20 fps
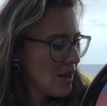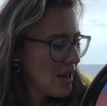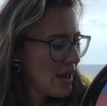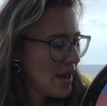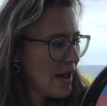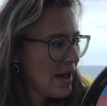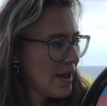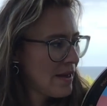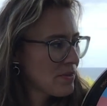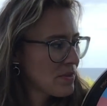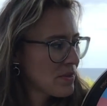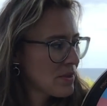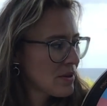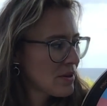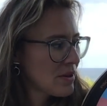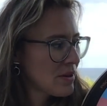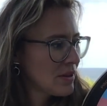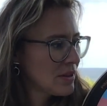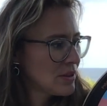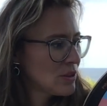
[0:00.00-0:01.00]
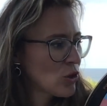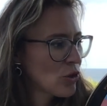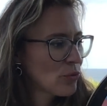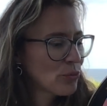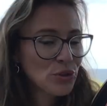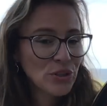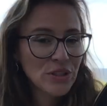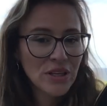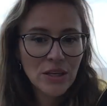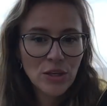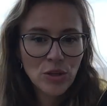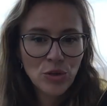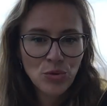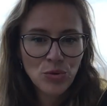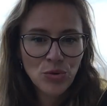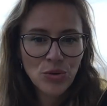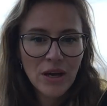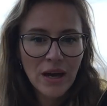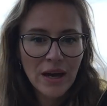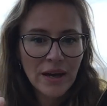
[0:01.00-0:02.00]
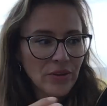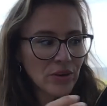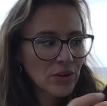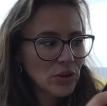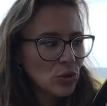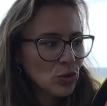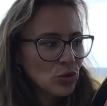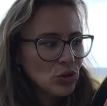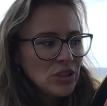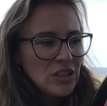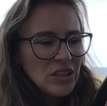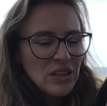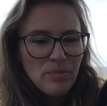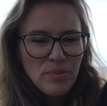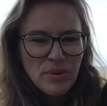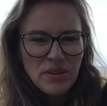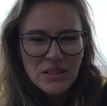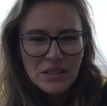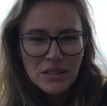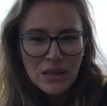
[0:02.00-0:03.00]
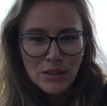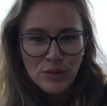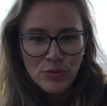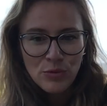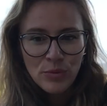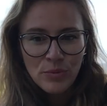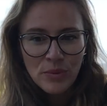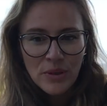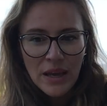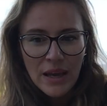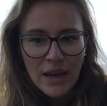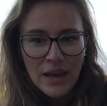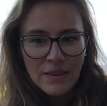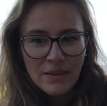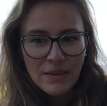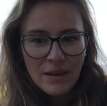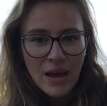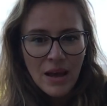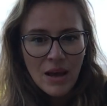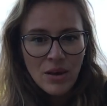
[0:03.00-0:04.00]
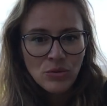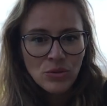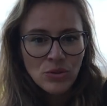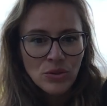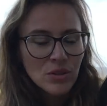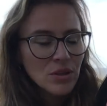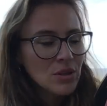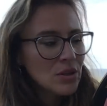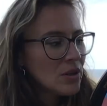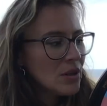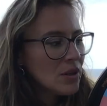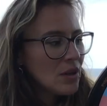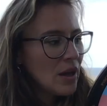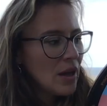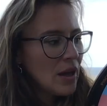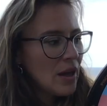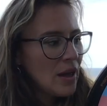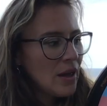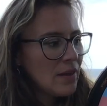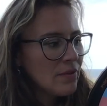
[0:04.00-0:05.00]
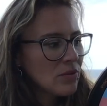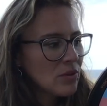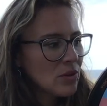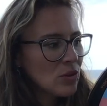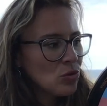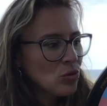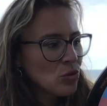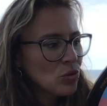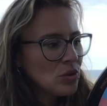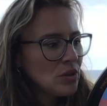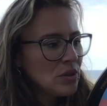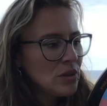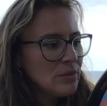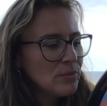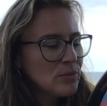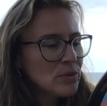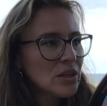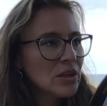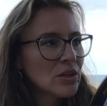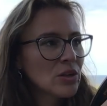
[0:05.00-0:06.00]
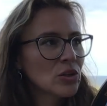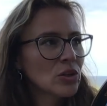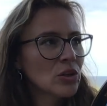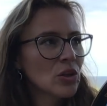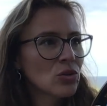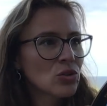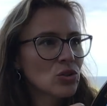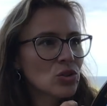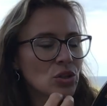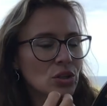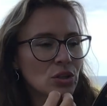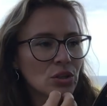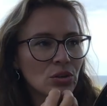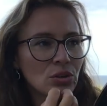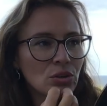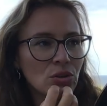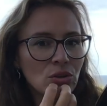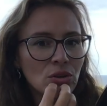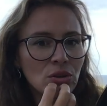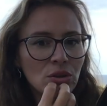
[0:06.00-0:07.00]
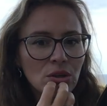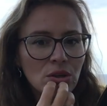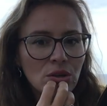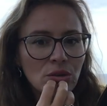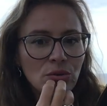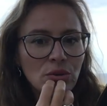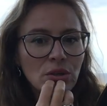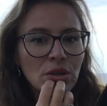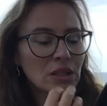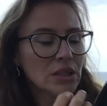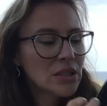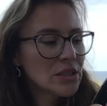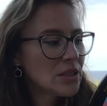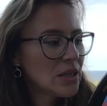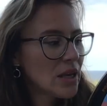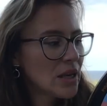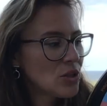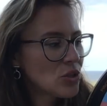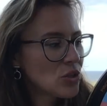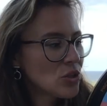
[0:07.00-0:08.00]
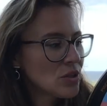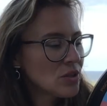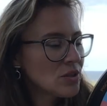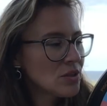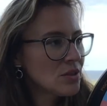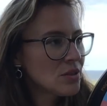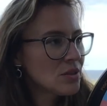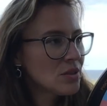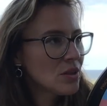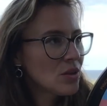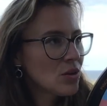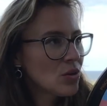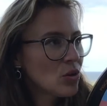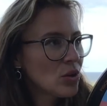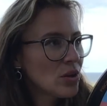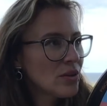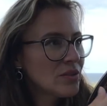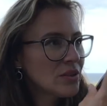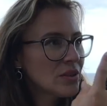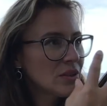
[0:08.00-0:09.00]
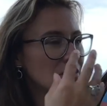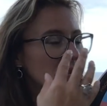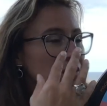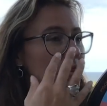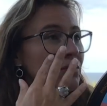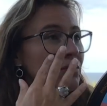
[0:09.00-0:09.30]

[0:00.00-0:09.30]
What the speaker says: And it's almost like you'll gather your deep insights from the 8th house and your deep psychological realizations, or even